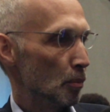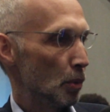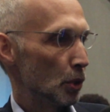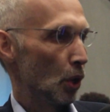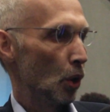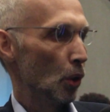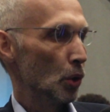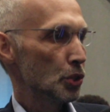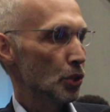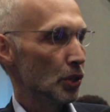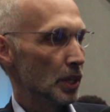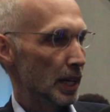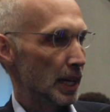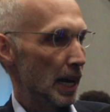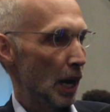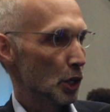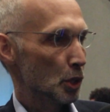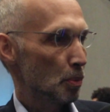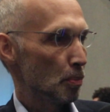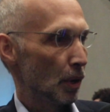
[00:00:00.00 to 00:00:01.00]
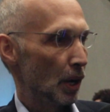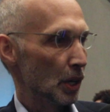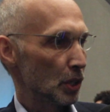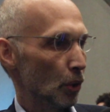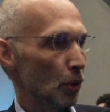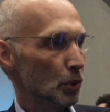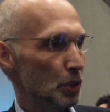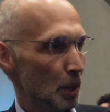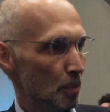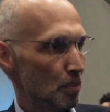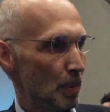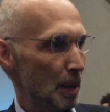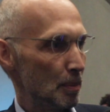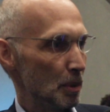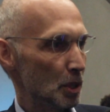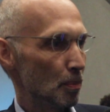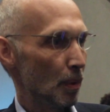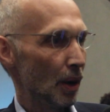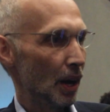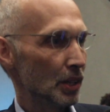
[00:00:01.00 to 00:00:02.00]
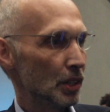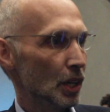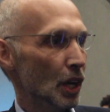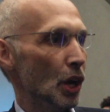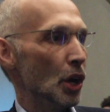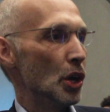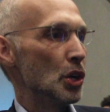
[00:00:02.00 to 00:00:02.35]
but also the accounts part, also the payments part.